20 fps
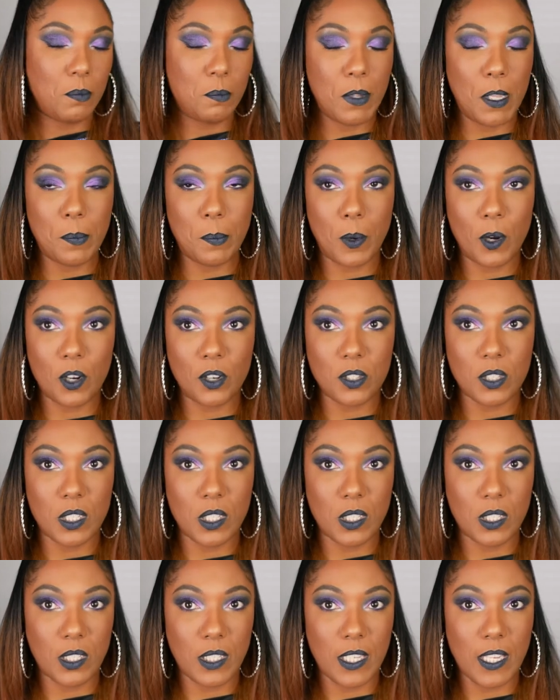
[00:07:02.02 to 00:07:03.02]
Me
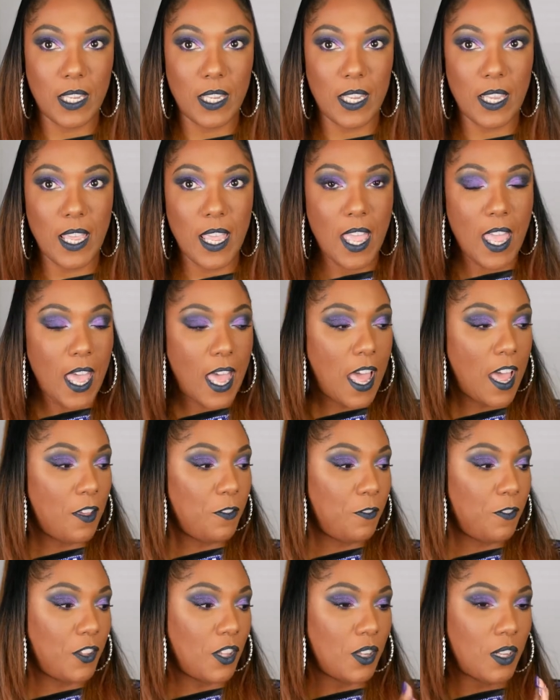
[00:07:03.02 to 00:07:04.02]
personally, I
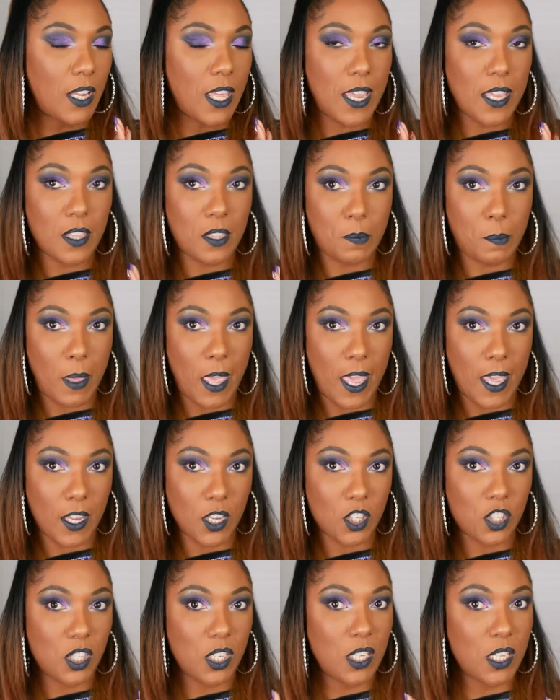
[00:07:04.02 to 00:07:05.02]
feel like the
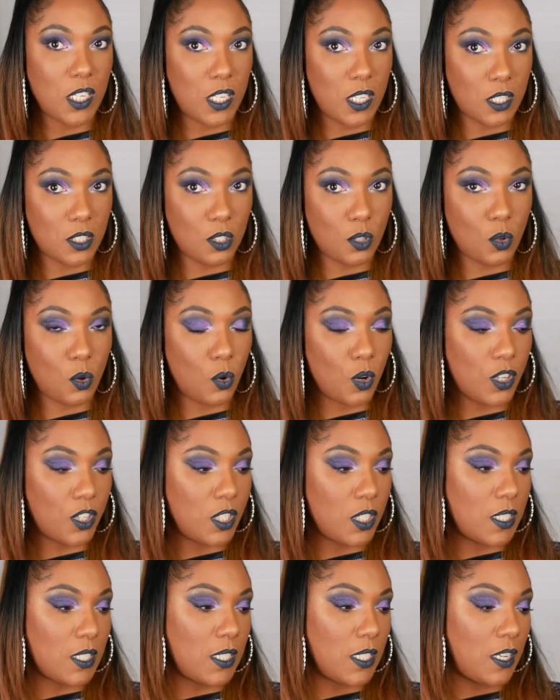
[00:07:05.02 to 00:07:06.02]
packaging is
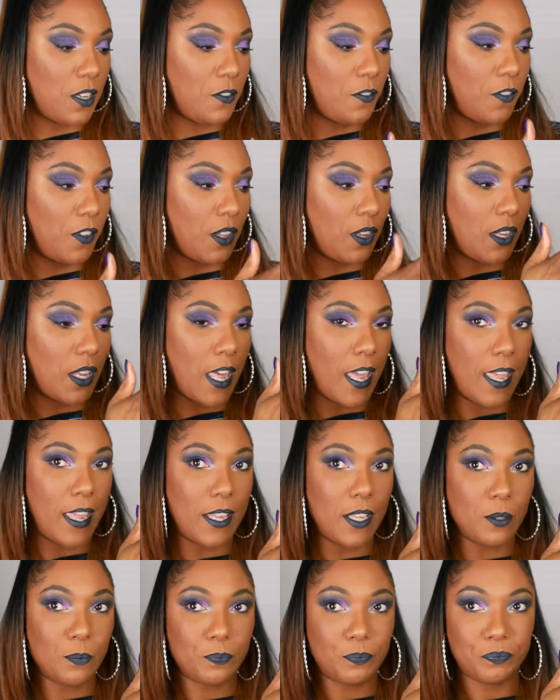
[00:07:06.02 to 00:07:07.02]
gorgeous and I feel
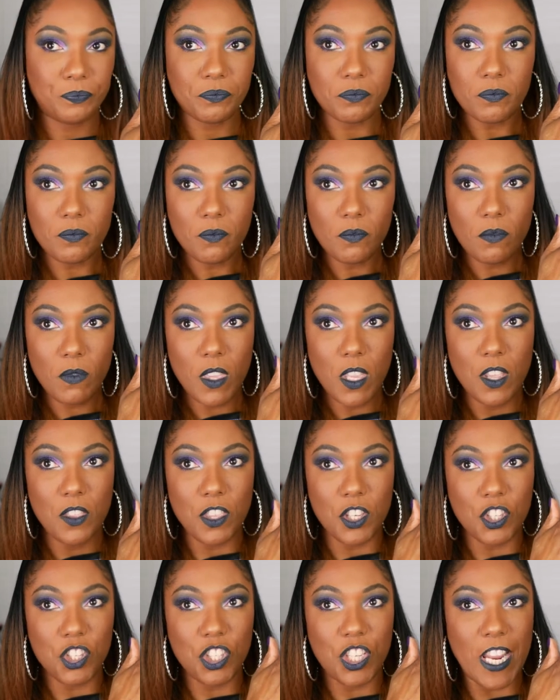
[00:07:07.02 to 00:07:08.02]
like
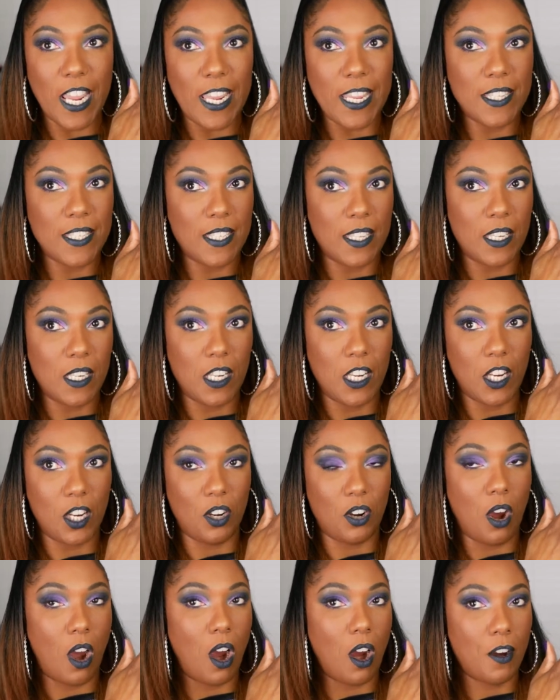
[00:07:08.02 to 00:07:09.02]
the shades in
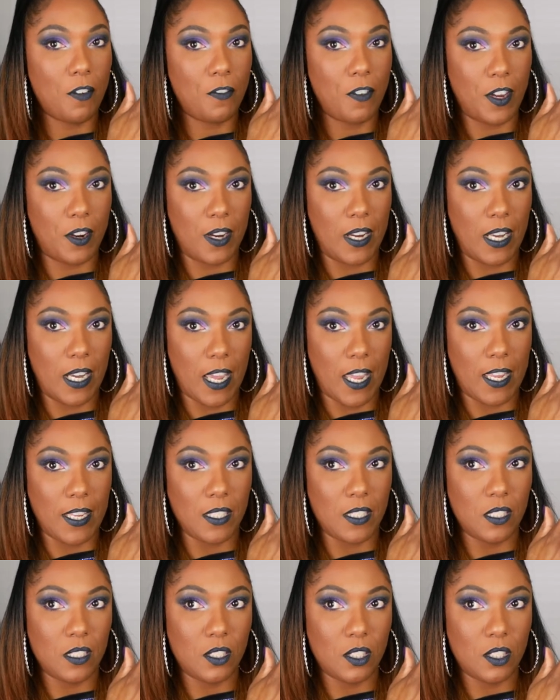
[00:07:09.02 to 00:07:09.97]
here are very nice.